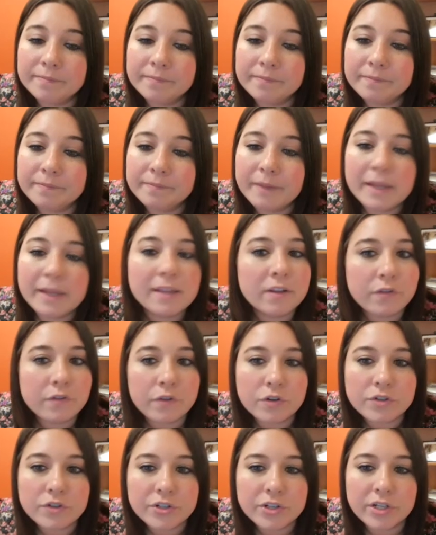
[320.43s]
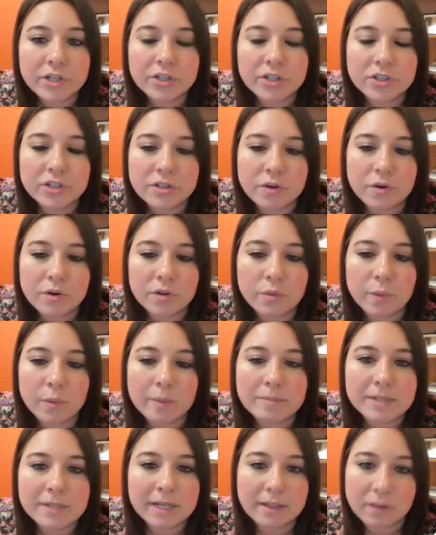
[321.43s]
But in the future, you can just go to the
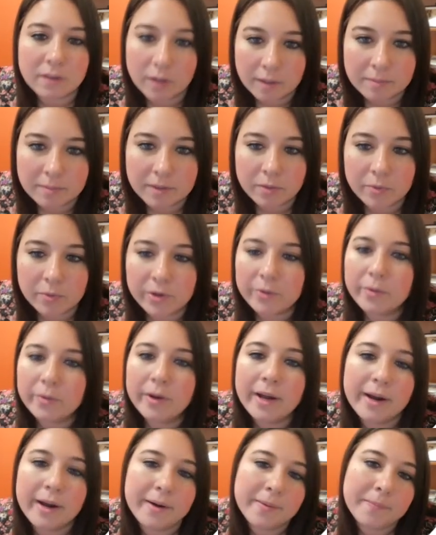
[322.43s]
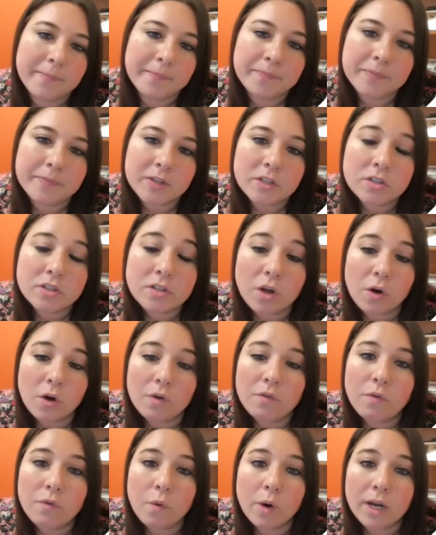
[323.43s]
website, look up the renewal guide. So
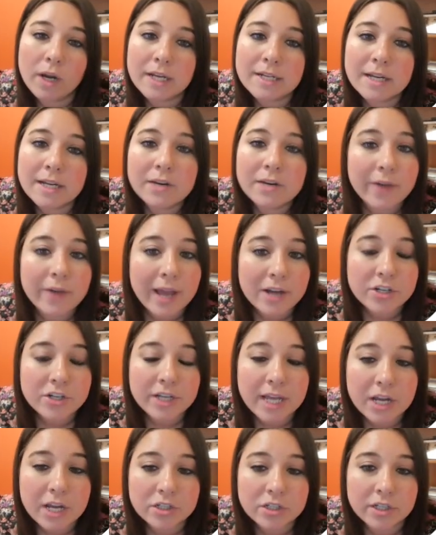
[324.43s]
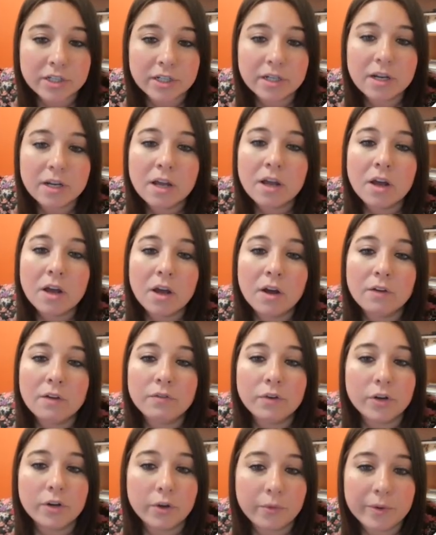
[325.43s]
for continuing education,
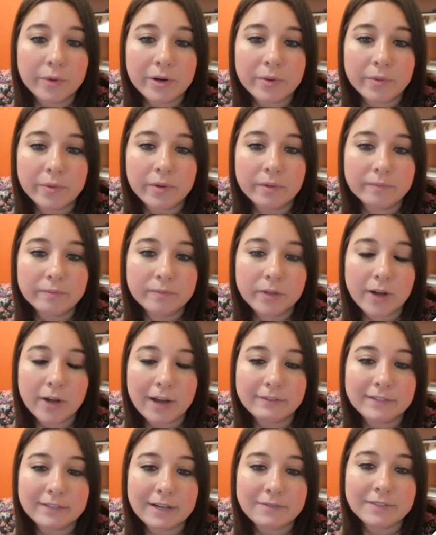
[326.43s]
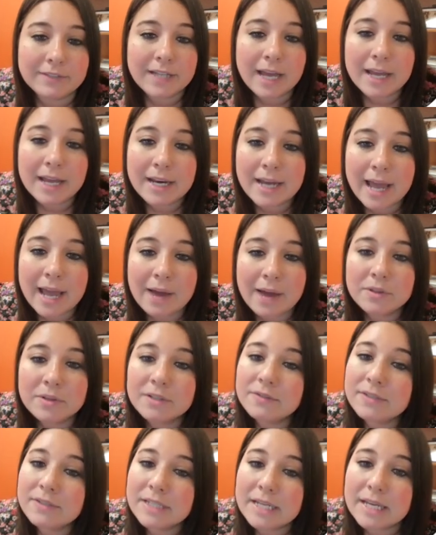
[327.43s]
for your renewal, you have to have 10 hours
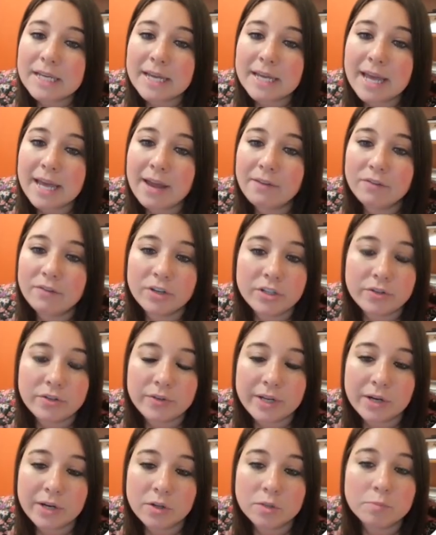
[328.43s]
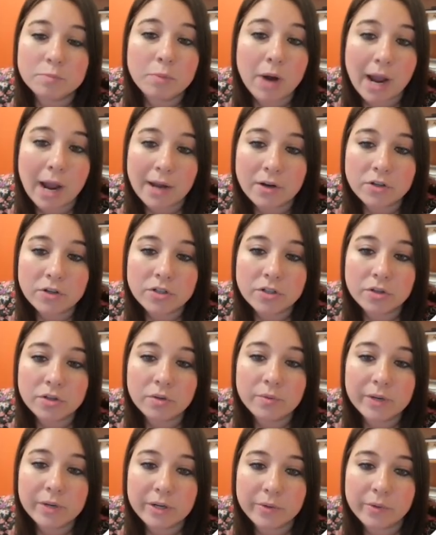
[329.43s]
of CE every 2 years prior to the
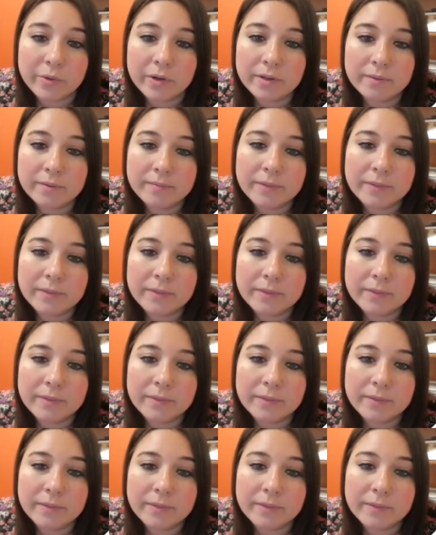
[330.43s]
renewal.